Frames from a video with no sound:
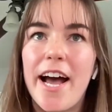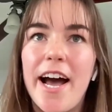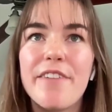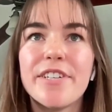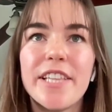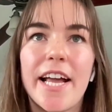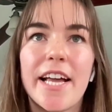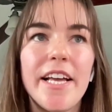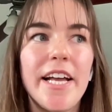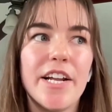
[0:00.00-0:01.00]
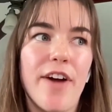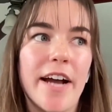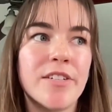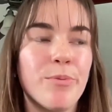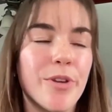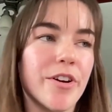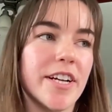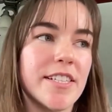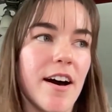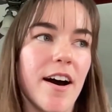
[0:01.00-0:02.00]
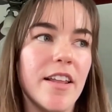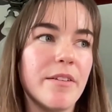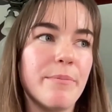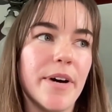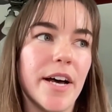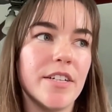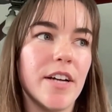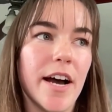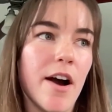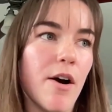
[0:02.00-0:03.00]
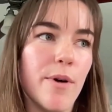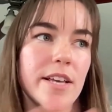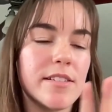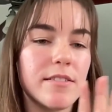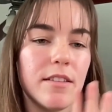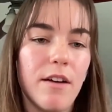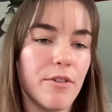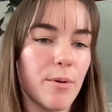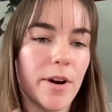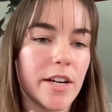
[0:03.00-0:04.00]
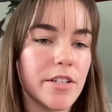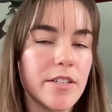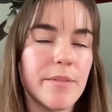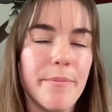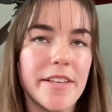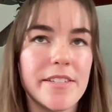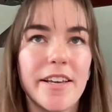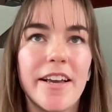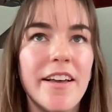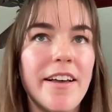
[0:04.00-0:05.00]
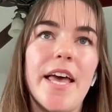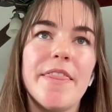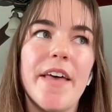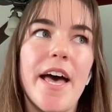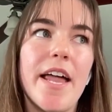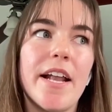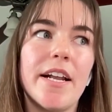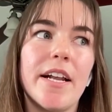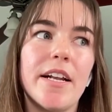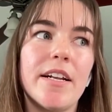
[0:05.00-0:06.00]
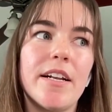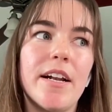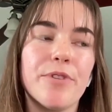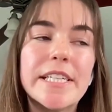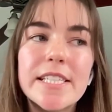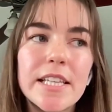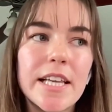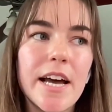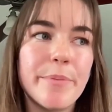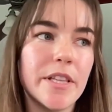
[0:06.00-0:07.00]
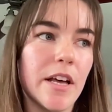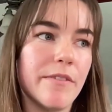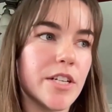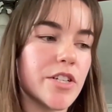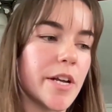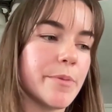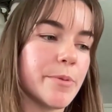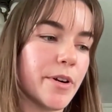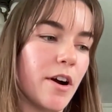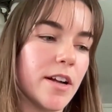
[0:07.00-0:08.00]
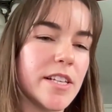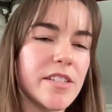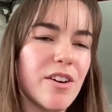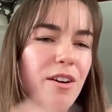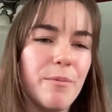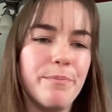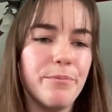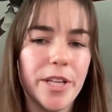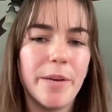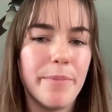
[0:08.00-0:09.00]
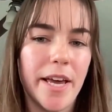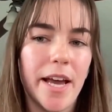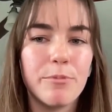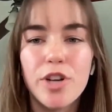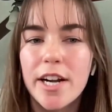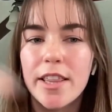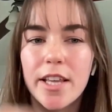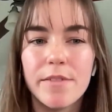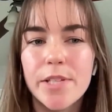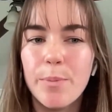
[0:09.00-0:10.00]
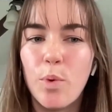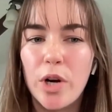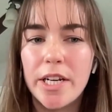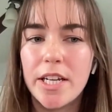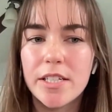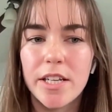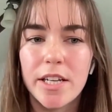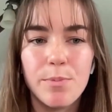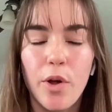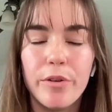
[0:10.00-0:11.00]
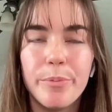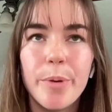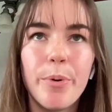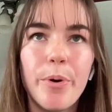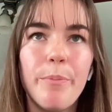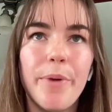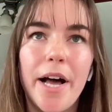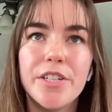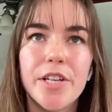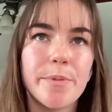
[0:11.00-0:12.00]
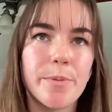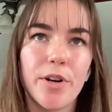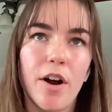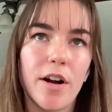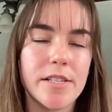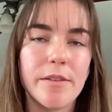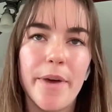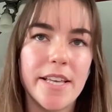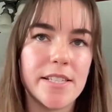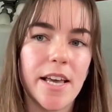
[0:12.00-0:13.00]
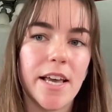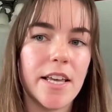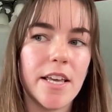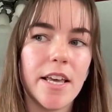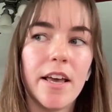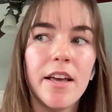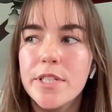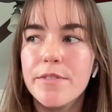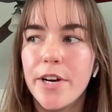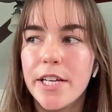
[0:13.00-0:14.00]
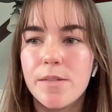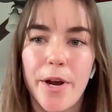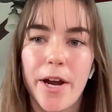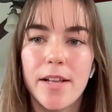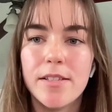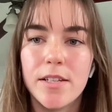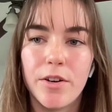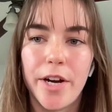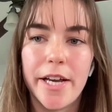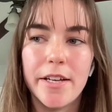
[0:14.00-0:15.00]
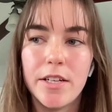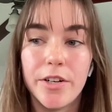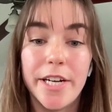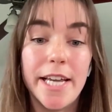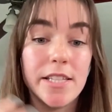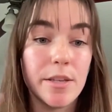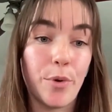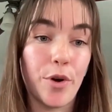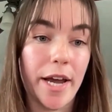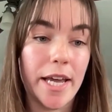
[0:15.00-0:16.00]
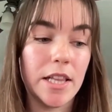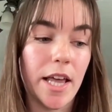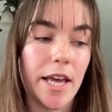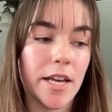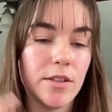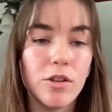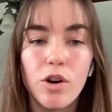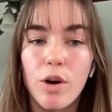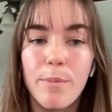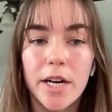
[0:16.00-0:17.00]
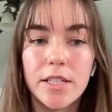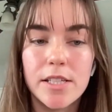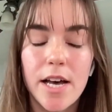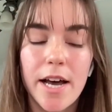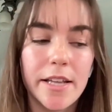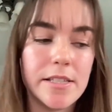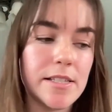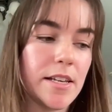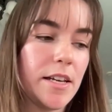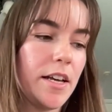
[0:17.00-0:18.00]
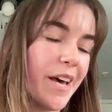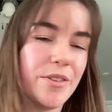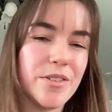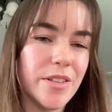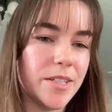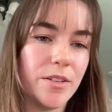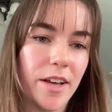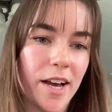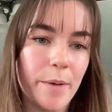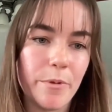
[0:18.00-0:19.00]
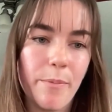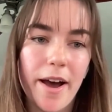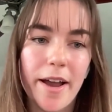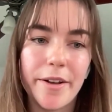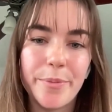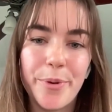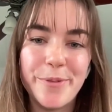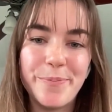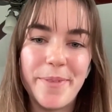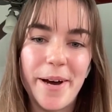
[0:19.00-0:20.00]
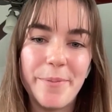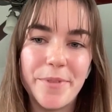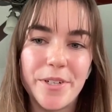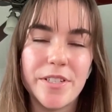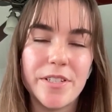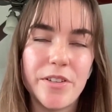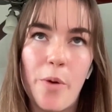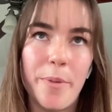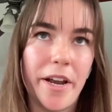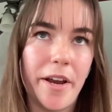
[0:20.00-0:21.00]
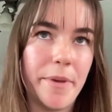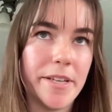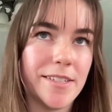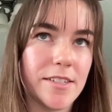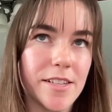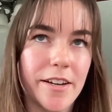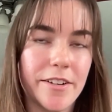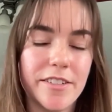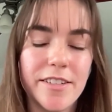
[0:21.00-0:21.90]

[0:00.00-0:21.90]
I haven't like interacted with her a ton, but I always love her work and she's amazing. And then recently I've been loving James Bernard. These are really big. I'm trying to think of some more niche, like smaller people, but James Bernard is amazing. He is very experienced and creates some great like logo mark designs. Yeah, those are the 2 that come to mind. But yeah, there's so many amazing designers.